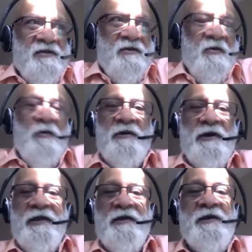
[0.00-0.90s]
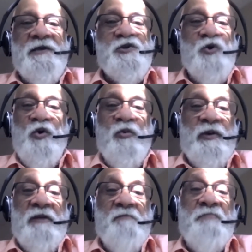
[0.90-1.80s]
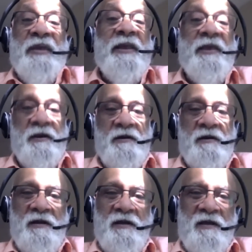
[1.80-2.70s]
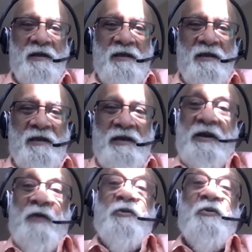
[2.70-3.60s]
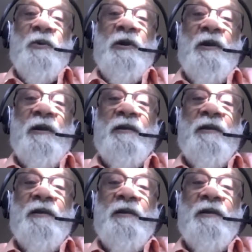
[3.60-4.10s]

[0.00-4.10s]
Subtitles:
already reached over a billion around the world.